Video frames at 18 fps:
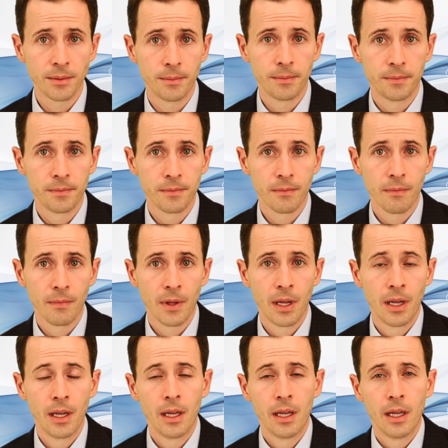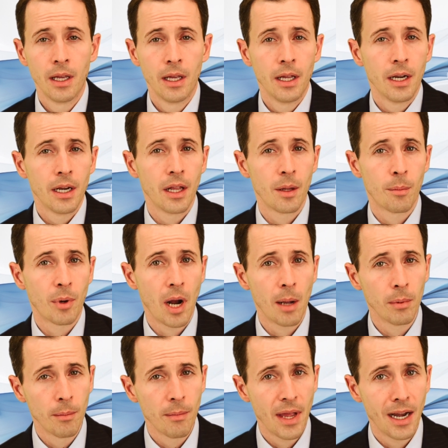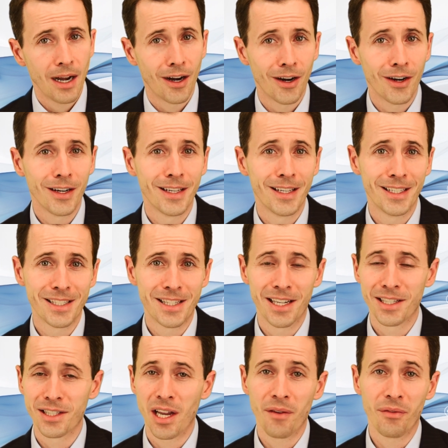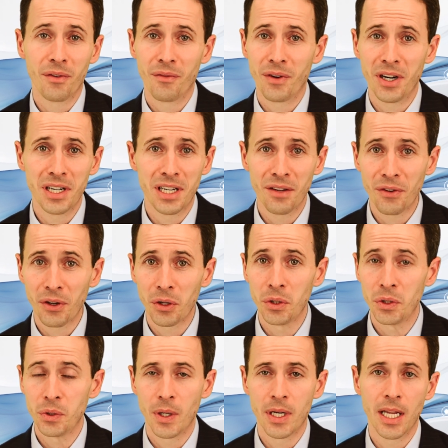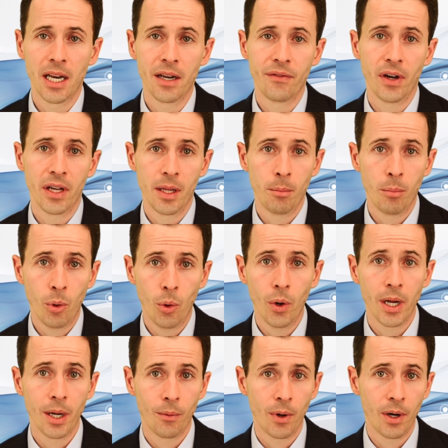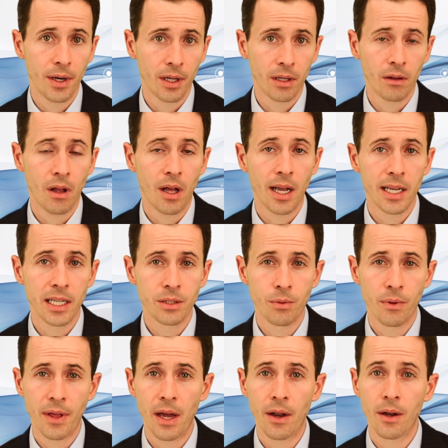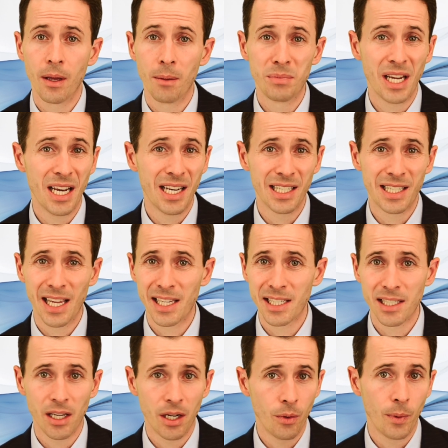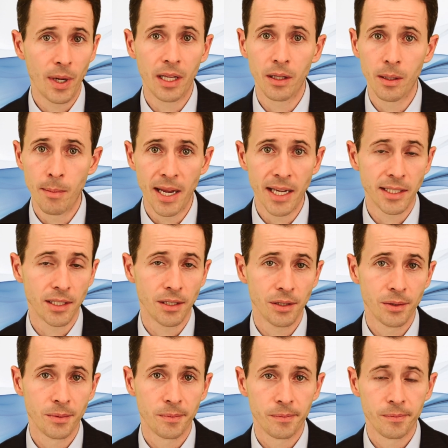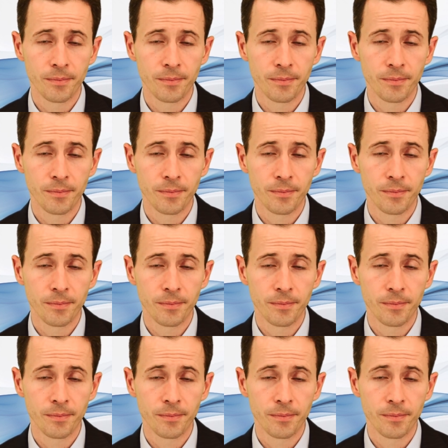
And the problem there is that it's often very difficult to identify the point where it declines without obtaining tests on a weekly basis.